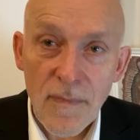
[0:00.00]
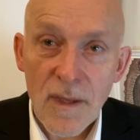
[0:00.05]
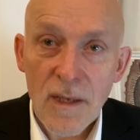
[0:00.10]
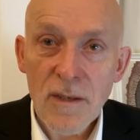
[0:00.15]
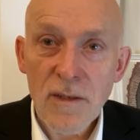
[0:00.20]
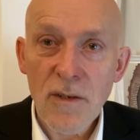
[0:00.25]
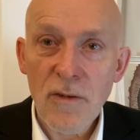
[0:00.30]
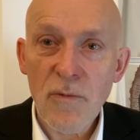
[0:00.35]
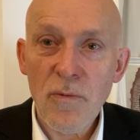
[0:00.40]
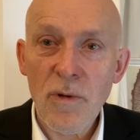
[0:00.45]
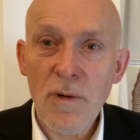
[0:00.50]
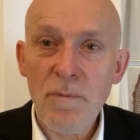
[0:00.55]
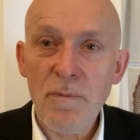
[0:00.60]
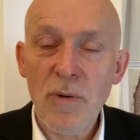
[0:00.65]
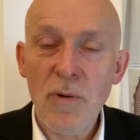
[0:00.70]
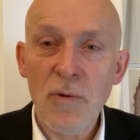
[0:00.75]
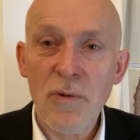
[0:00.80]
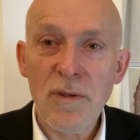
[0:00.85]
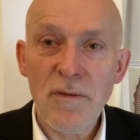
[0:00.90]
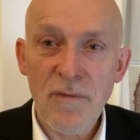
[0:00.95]
So if you want to
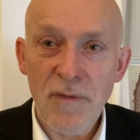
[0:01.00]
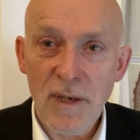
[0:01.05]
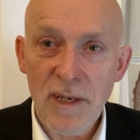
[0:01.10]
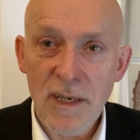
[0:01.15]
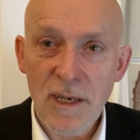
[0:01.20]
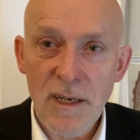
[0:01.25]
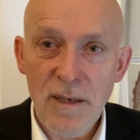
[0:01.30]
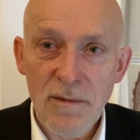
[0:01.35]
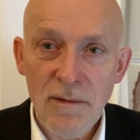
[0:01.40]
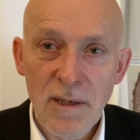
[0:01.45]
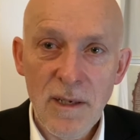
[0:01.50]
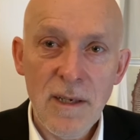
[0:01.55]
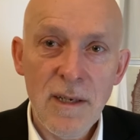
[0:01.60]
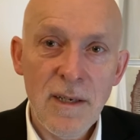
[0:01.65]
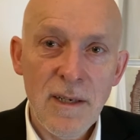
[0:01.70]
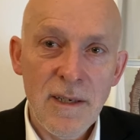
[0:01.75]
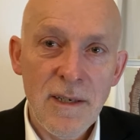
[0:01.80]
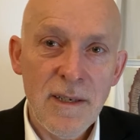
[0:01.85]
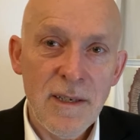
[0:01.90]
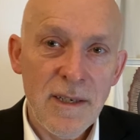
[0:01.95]
pause the video,
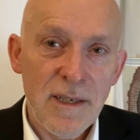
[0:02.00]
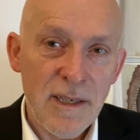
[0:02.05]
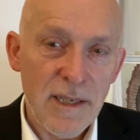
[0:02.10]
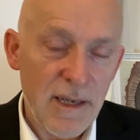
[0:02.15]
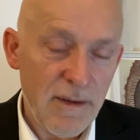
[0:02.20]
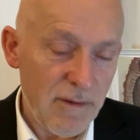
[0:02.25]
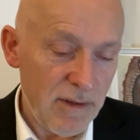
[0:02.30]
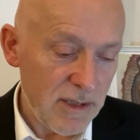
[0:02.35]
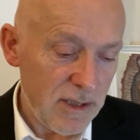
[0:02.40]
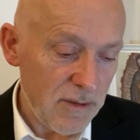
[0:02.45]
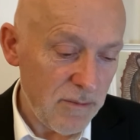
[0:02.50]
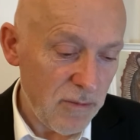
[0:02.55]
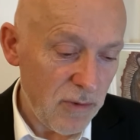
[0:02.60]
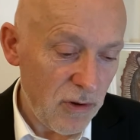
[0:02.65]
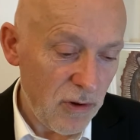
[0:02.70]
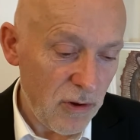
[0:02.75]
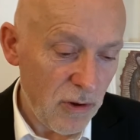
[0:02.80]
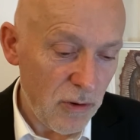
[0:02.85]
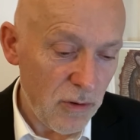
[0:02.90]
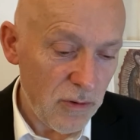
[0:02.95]
give it some
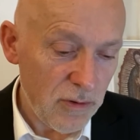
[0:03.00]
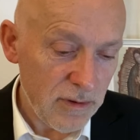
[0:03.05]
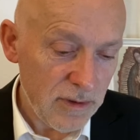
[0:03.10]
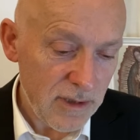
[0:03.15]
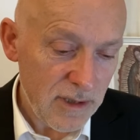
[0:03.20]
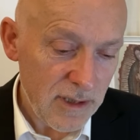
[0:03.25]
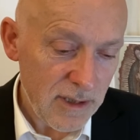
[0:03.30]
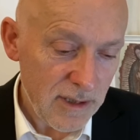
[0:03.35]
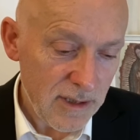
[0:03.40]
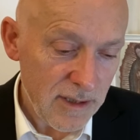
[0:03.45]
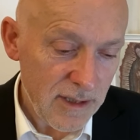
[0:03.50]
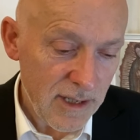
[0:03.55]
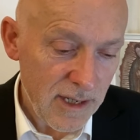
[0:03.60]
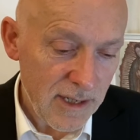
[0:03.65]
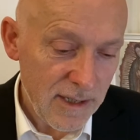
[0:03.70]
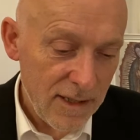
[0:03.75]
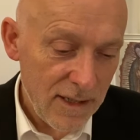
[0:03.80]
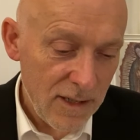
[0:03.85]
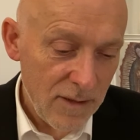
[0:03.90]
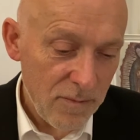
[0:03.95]
thought,
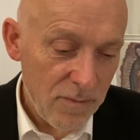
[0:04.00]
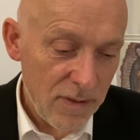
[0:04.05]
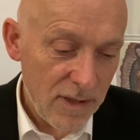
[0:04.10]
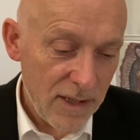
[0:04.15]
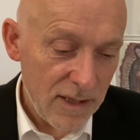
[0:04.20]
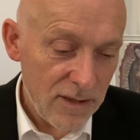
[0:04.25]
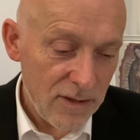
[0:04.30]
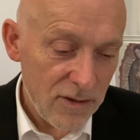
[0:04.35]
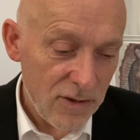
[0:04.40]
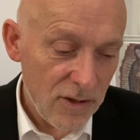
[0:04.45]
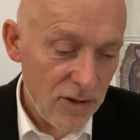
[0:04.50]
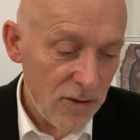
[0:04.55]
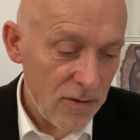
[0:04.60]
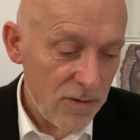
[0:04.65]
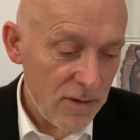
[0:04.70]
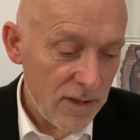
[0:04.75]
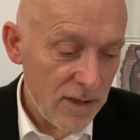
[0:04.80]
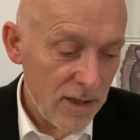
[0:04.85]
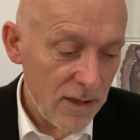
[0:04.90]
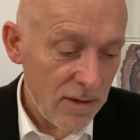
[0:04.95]
then please do
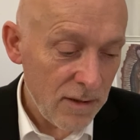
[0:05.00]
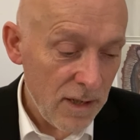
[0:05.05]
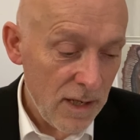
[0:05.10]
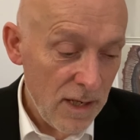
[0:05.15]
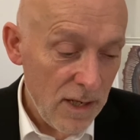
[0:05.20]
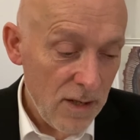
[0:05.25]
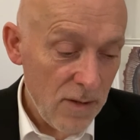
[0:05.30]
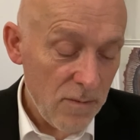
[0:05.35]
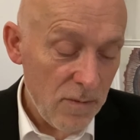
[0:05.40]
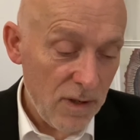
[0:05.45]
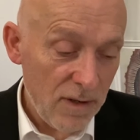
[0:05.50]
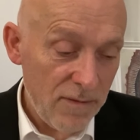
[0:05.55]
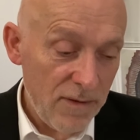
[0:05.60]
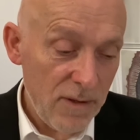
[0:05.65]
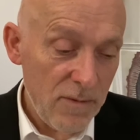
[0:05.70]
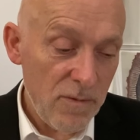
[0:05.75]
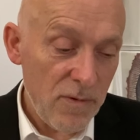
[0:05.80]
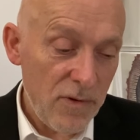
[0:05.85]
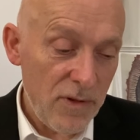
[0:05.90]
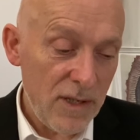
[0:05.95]
so. But I
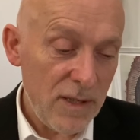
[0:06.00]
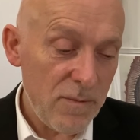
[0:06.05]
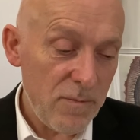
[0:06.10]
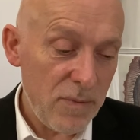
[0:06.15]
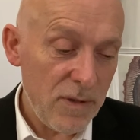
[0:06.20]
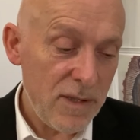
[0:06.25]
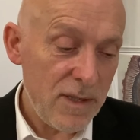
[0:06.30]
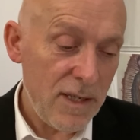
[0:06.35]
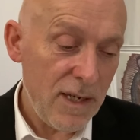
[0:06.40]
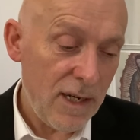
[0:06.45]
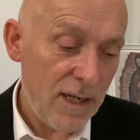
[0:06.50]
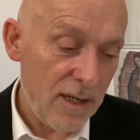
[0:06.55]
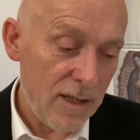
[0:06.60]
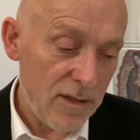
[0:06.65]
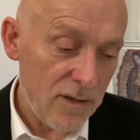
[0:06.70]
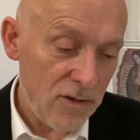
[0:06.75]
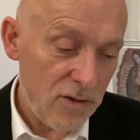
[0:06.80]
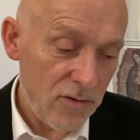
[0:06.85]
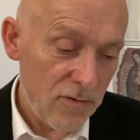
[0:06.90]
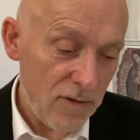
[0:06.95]
think with this particular
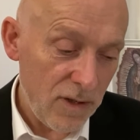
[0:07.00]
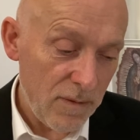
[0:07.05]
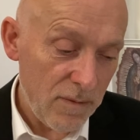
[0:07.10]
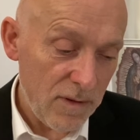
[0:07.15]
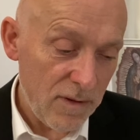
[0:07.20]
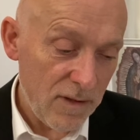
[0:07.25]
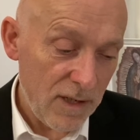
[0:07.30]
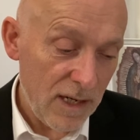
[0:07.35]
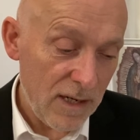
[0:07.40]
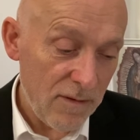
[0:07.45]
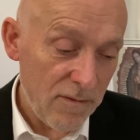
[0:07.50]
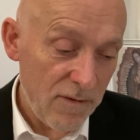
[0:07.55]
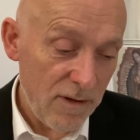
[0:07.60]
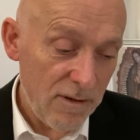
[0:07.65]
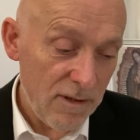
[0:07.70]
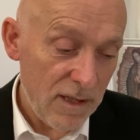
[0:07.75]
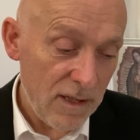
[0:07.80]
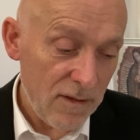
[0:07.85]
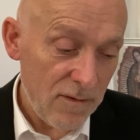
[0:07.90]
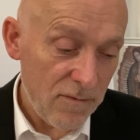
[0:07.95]
script, again, a
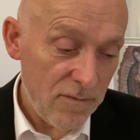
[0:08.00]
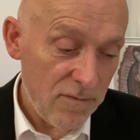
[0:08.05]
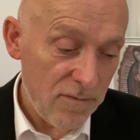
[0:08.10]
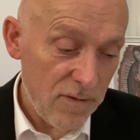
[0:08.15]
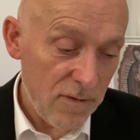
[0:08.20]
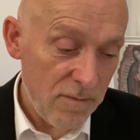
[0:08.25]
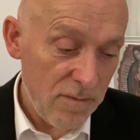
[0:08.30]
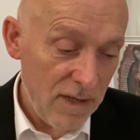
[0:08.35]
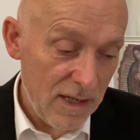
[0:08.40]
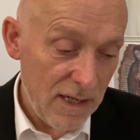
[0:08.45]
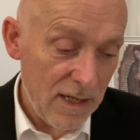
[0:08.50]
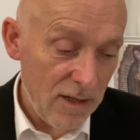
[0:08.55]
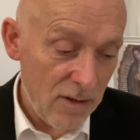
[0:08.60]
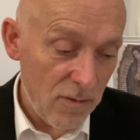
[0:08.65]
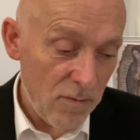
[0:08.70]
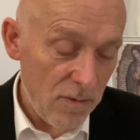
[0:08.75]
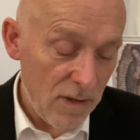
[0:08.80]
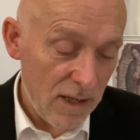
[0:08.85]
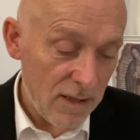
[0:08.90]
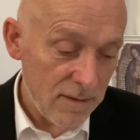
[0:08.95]
very familiar
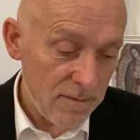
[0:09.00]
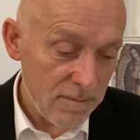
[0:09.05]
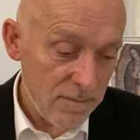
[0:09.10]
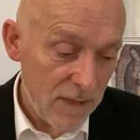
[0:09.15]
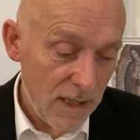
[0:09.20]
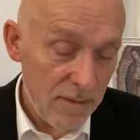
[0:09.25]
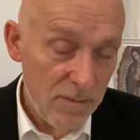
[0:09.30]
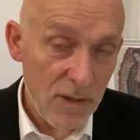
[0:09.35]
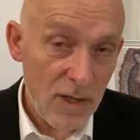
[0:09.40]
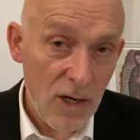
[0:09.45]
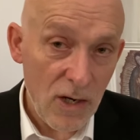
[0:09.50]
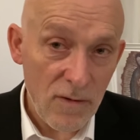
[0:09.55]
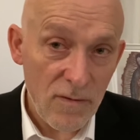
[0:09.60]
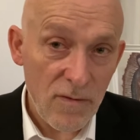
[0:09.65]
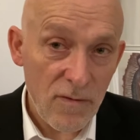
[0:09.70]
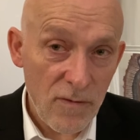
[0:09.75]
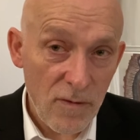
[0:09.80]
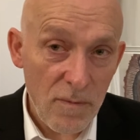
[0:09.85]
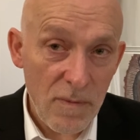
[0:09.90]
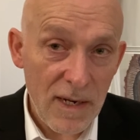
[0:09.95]
one, maybe over
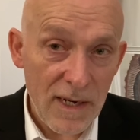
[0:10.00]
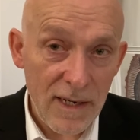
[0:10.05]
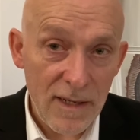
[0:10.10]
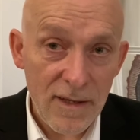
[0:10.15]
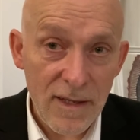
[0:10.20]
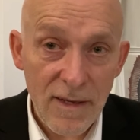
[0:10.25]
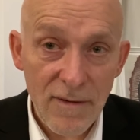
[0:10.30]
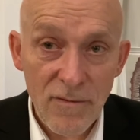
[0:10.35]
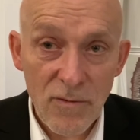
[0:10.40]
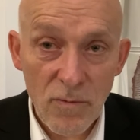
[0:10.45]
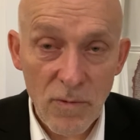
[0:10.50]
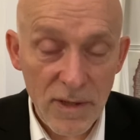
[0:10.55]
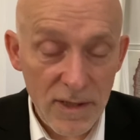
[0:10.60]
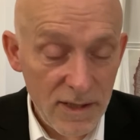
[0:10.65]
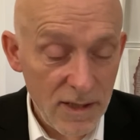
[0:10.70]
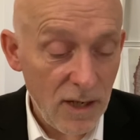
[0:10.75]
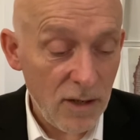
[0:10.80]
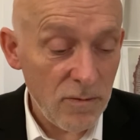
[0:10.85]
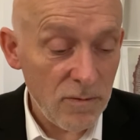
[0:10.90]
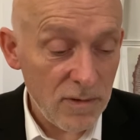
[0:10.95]
familiar, and therefore we
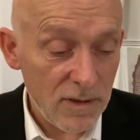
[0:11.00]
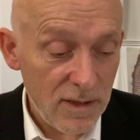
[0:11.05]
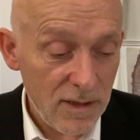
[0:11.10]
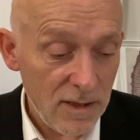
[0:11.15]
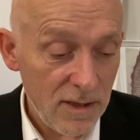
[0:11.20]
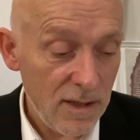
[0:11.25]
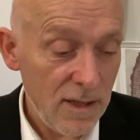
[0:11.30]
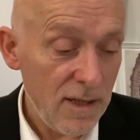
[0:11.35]
don't